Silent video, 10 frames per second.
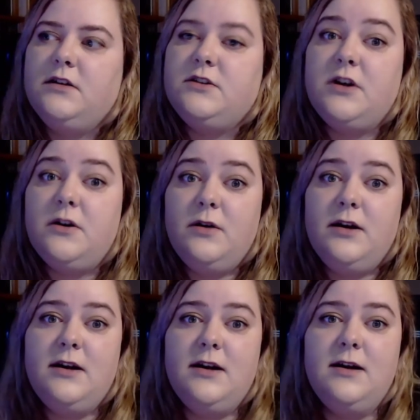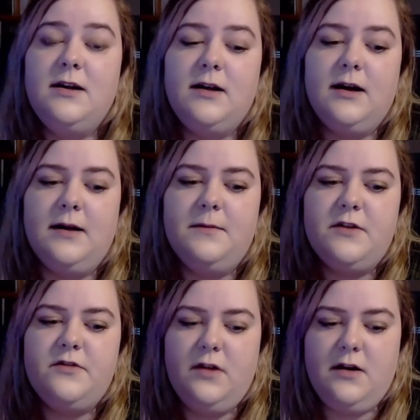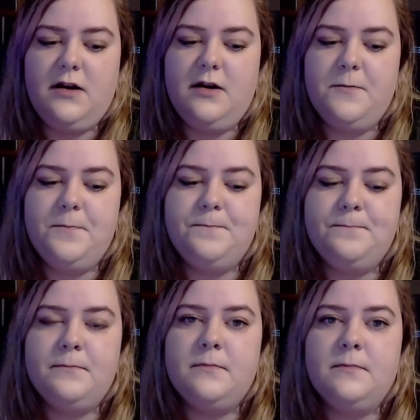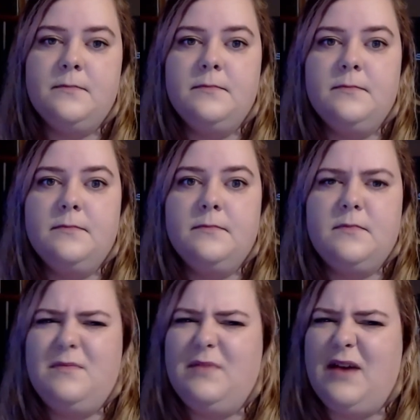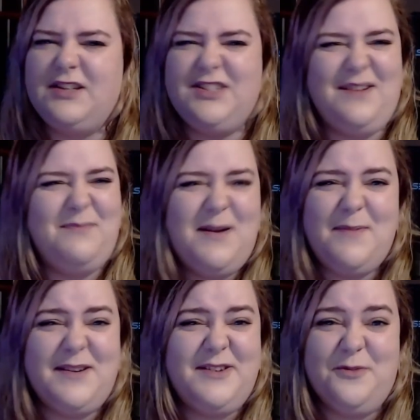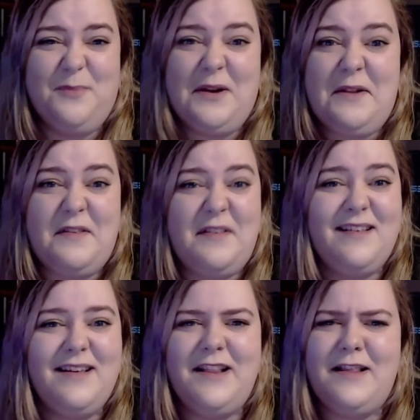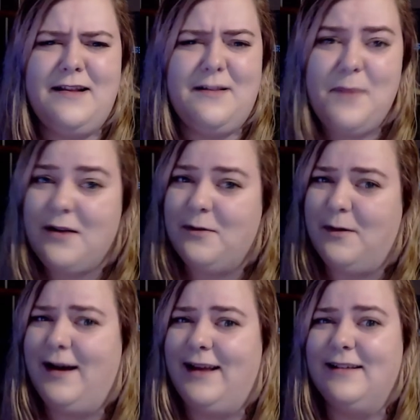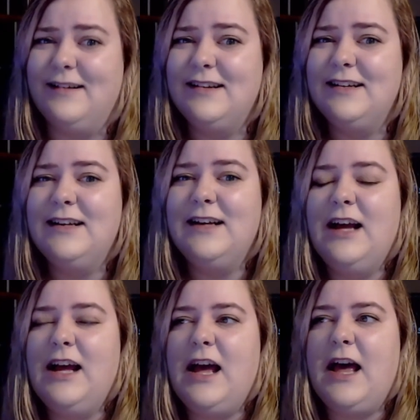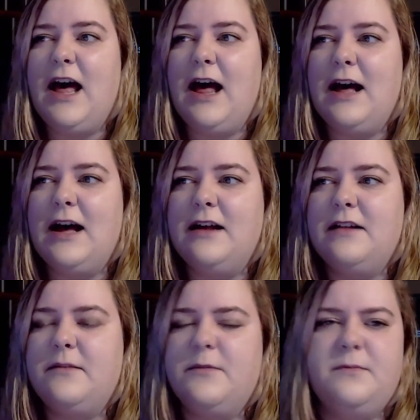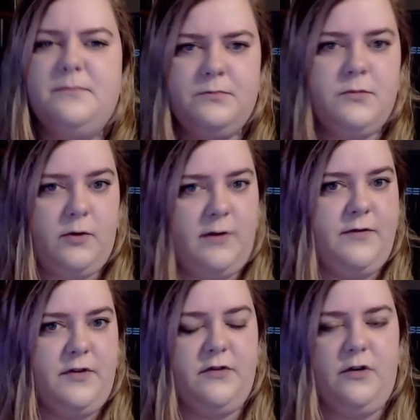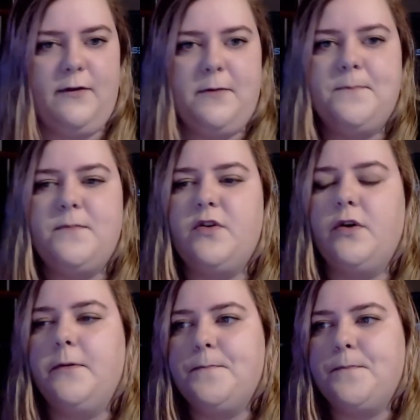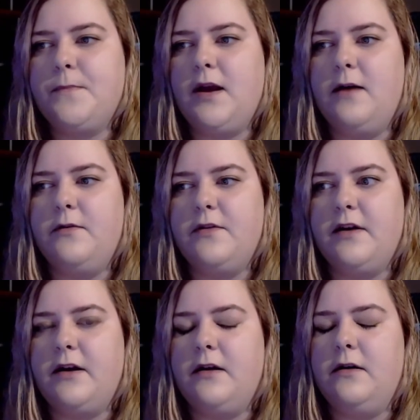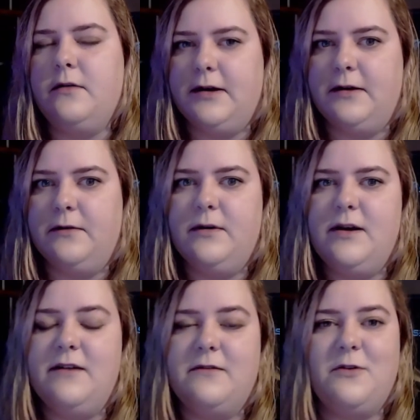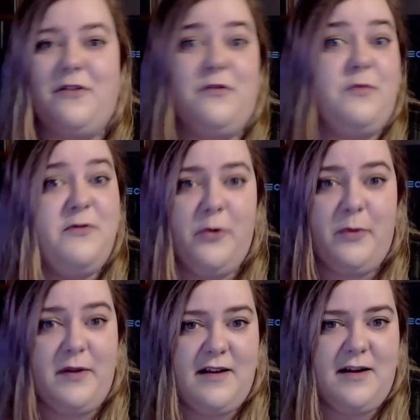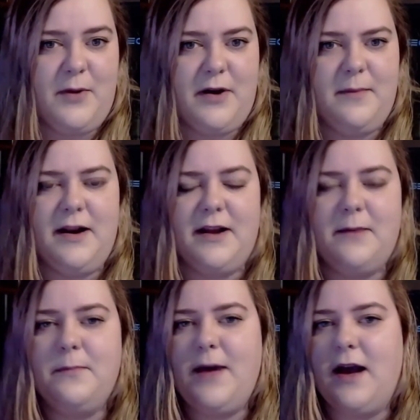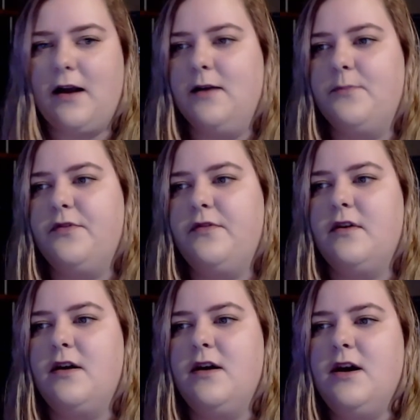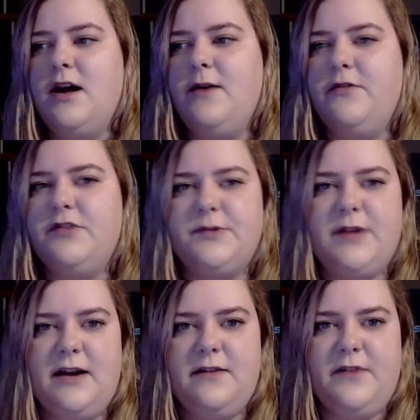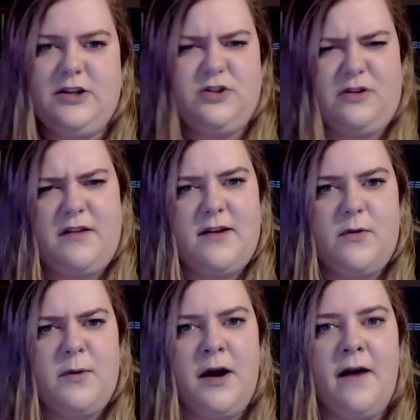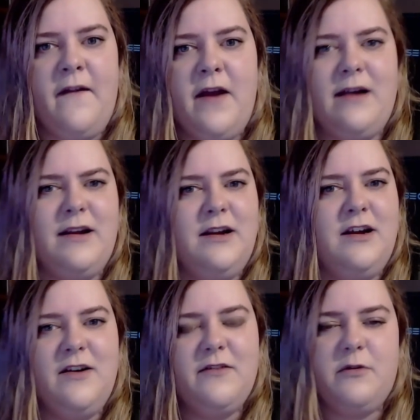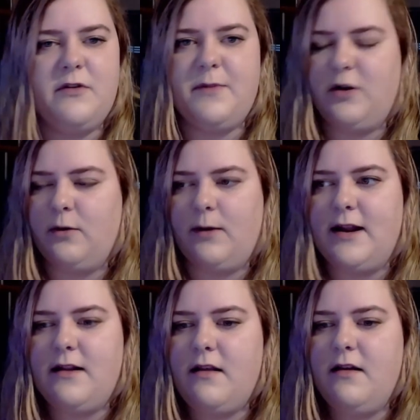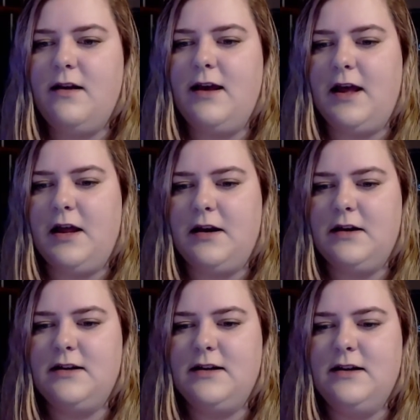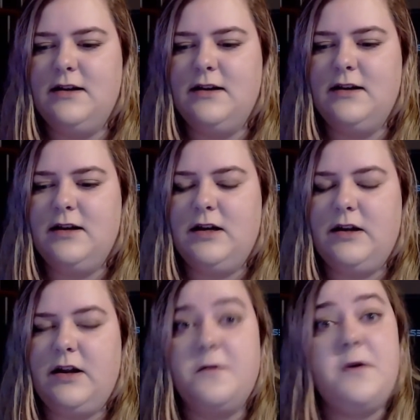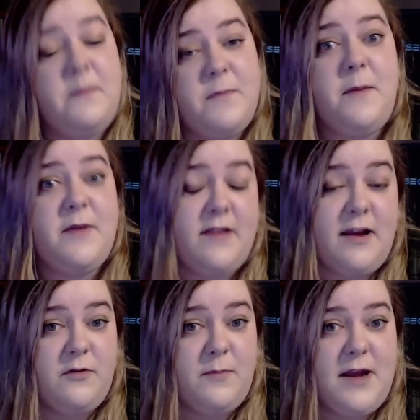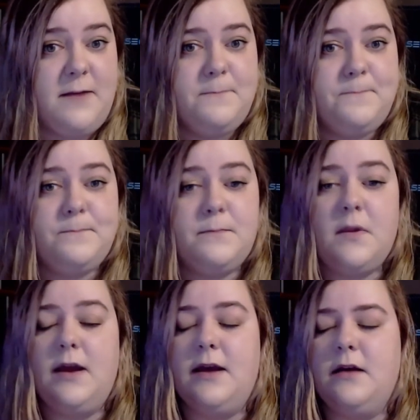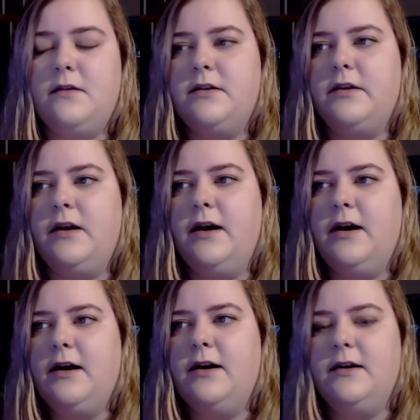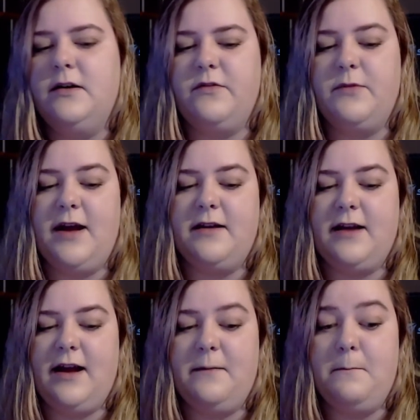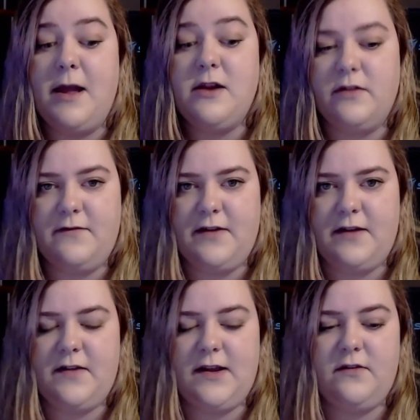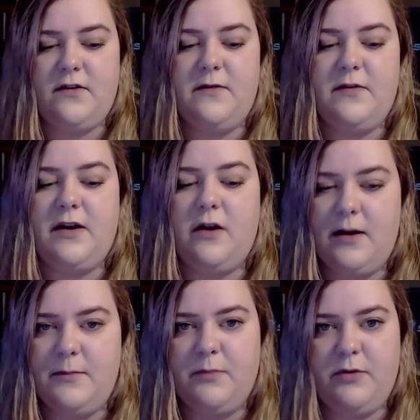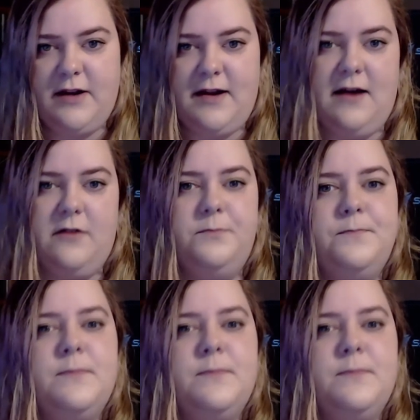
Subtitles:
So, not too long ago, actually, it might have been 2 months. It's been a while. Someone griefed the server, so I was like, oh no. Of course, it was before we set up automatic backups, and we just kind of like trusted everyone on there. Everyone's been great, and that mistake was made. And so we had to kind of manually fix things. So I was like, all right, I'm going to bring it down.